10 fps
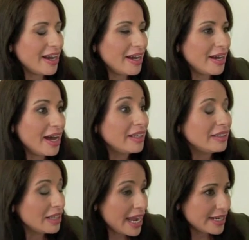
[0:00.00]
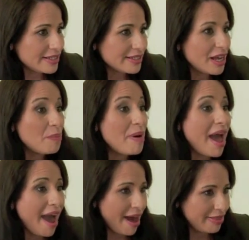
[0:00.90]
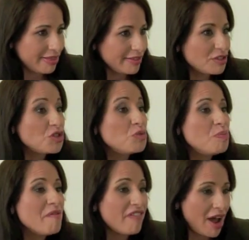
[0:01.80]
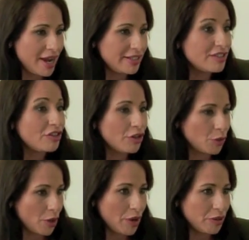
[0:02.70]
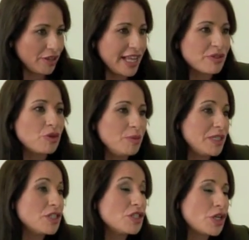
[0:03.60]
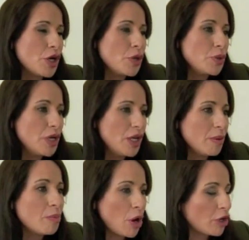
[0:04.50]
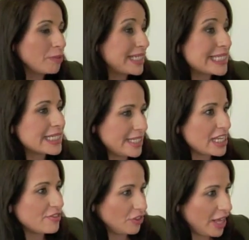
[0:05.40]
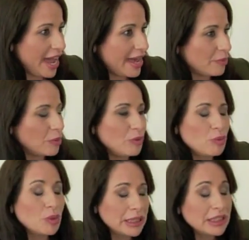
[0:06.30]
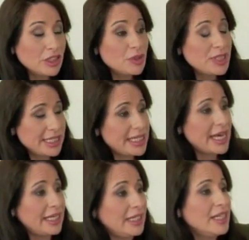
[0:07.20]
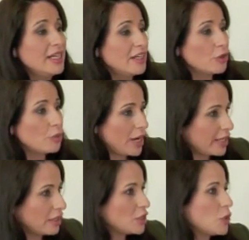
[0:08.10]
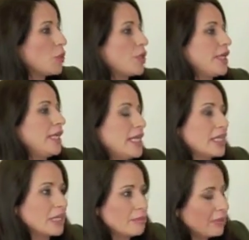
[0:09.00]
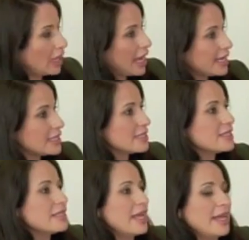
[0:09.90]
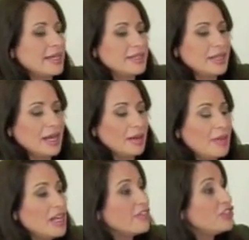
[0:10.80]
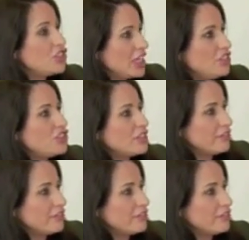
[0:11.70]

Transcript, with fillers: uh, a light a path to find the growth. And that's what we've been so markedly successful at. We really do study the regulatory and the compliance and um, the changing